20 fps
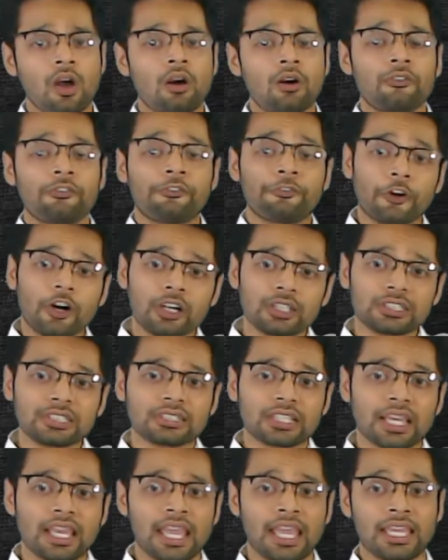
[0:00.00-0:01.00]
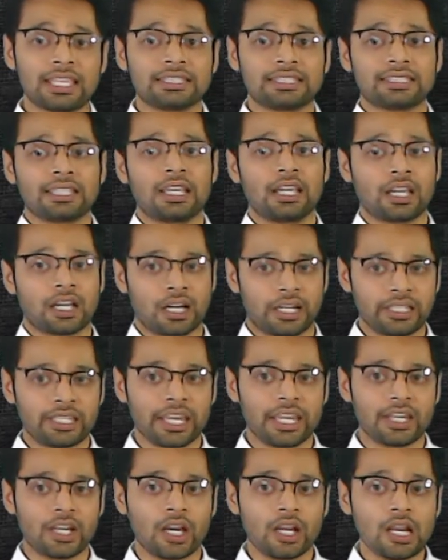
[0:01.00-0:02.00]
First is
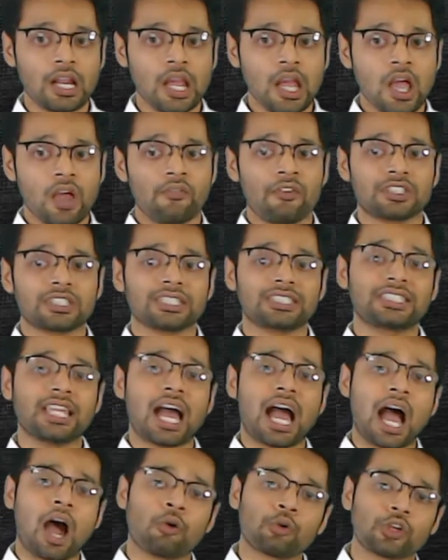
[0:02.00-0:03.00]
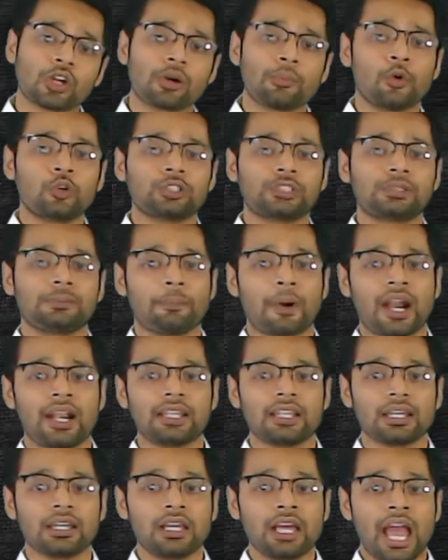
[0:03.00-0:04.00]
container, which is the outermost part
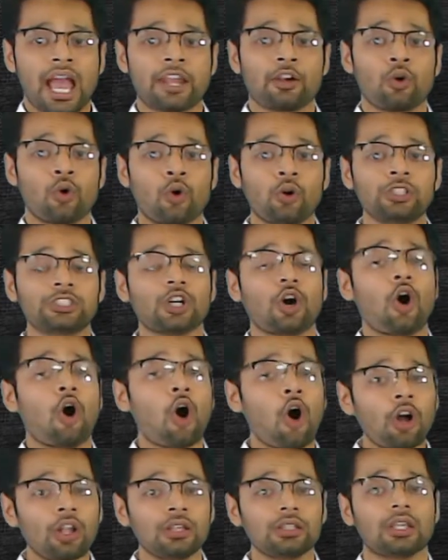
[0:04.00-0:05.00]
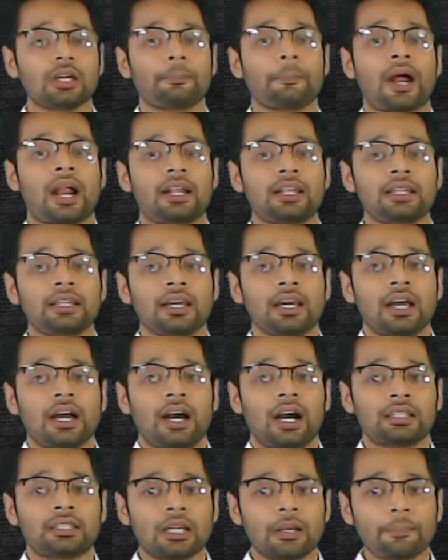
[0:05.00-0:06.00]
and holds all the
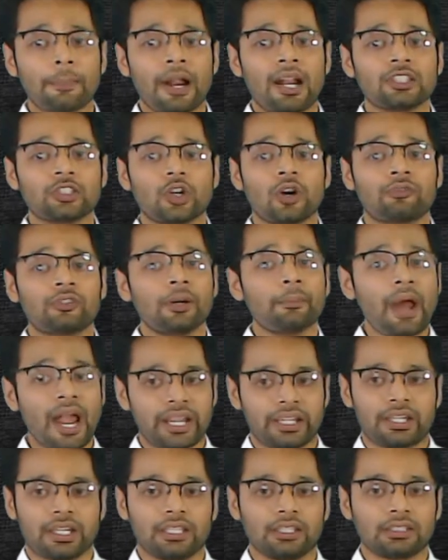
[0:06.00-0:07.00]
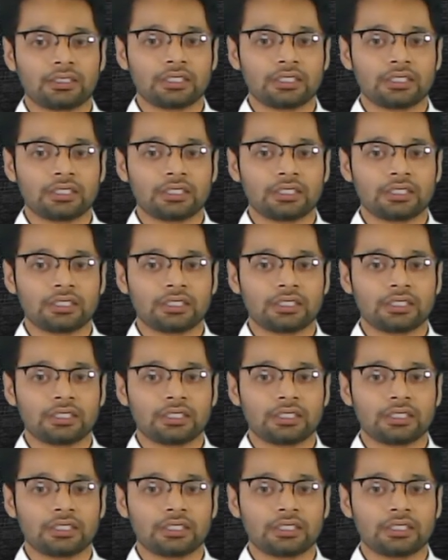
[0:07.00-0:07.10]
other parts of the battery.